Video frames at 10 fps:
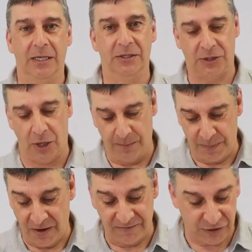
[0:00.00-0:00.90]
So
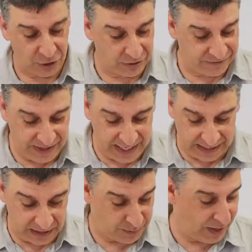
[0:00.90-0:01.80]
photography in
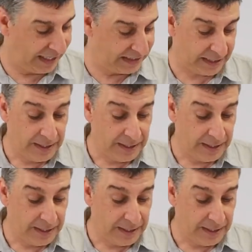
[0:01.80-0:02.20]
its place.